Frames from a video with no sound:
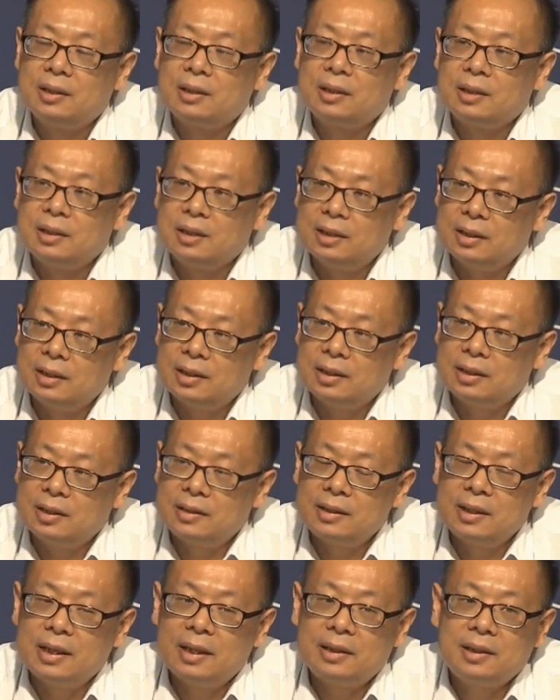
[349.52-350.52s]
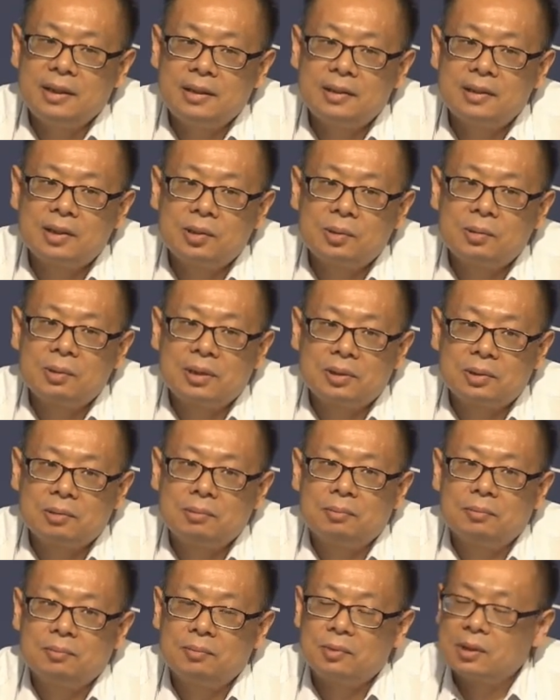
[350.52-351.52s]
Well, in the New York
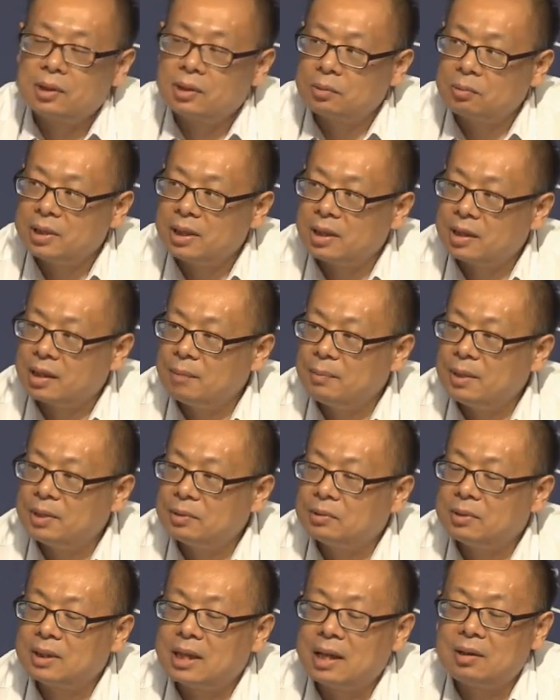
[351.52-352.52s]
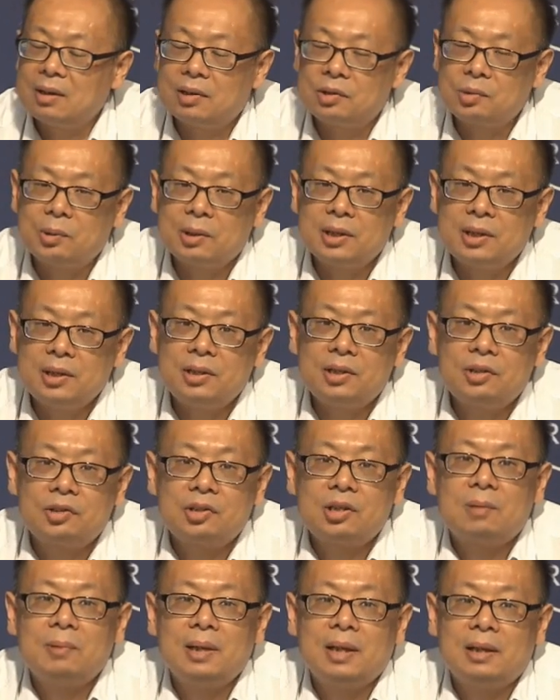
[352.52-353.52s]
subways, you guys are feeling the cost of
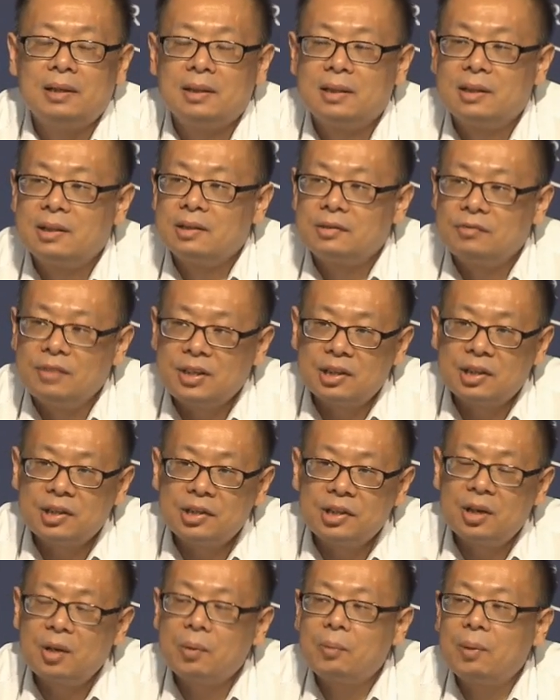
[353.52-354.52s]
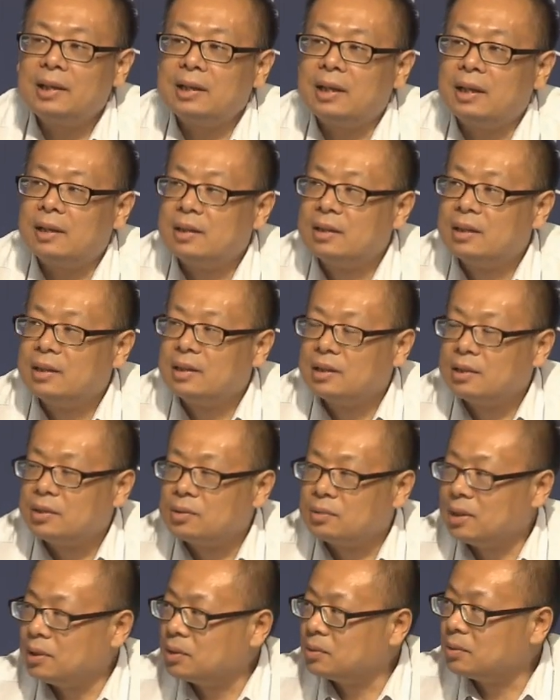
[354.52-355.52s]
freedom because you've got the National
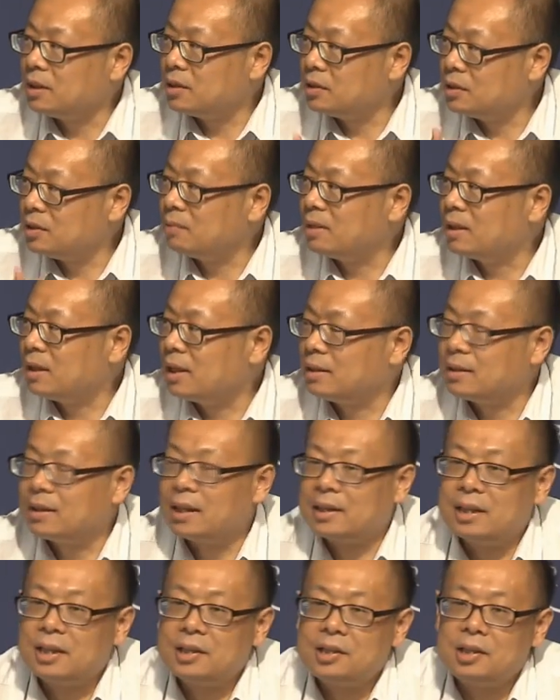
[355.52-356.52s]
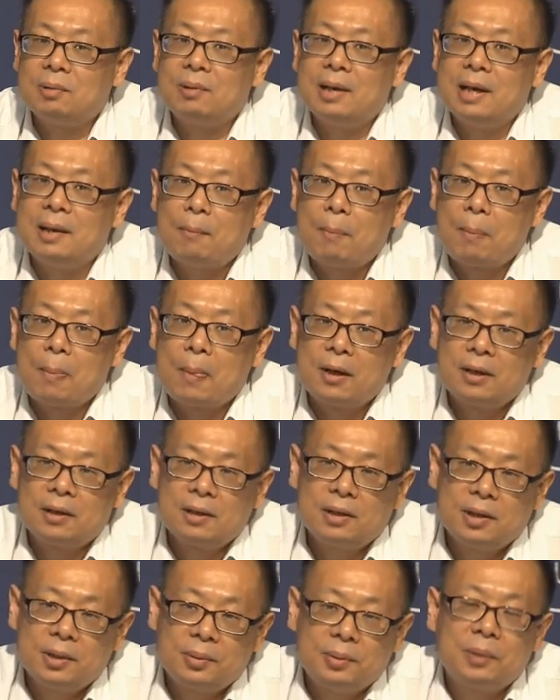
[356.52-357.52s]
Guard and state police
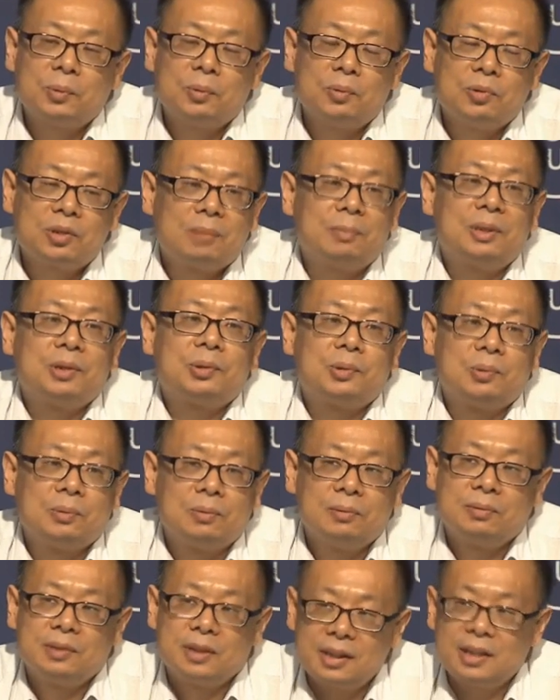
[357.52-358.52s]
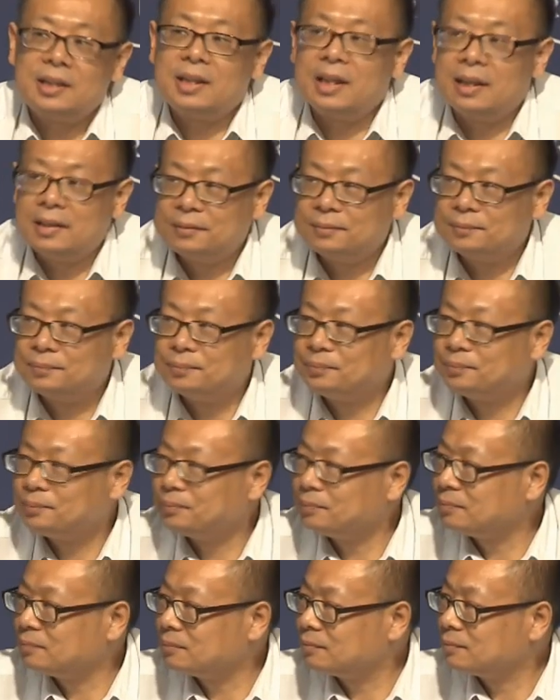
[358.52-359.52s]
in your subway. When you're trying to
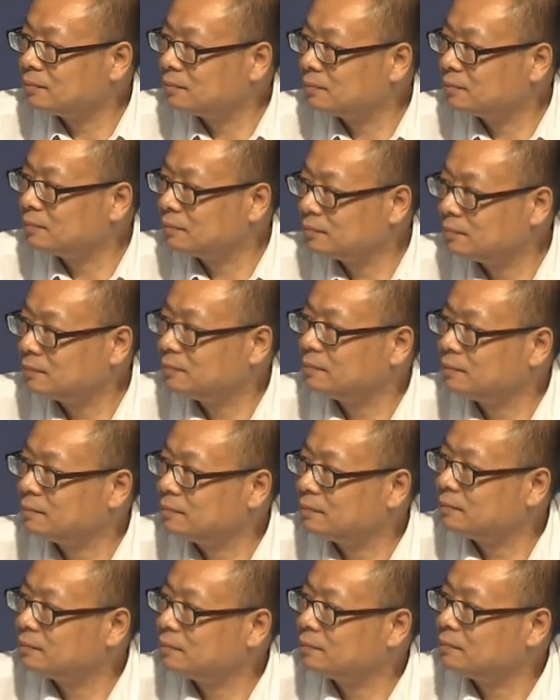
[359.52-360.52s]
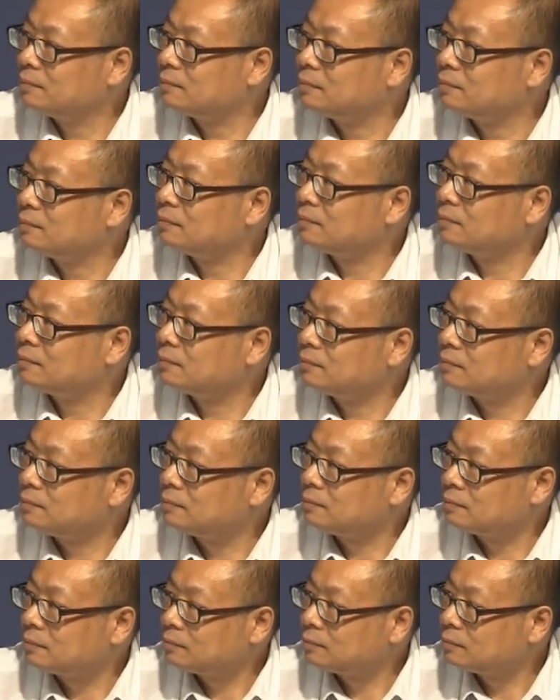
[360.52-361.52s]
get home, uh,
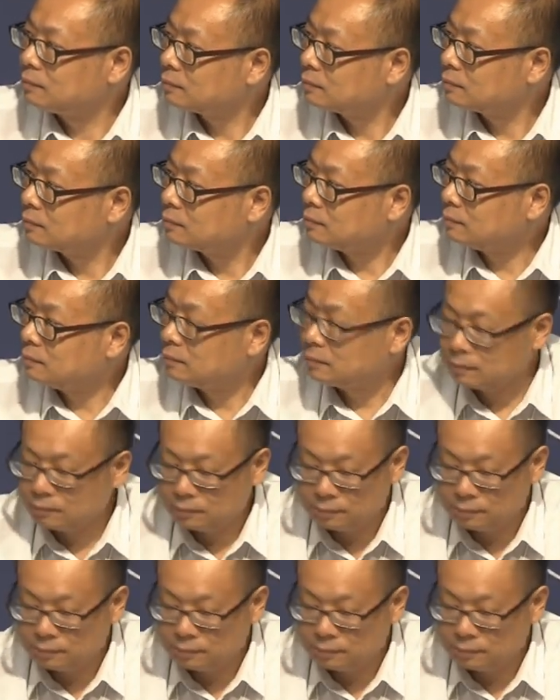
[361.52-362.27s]
they might check your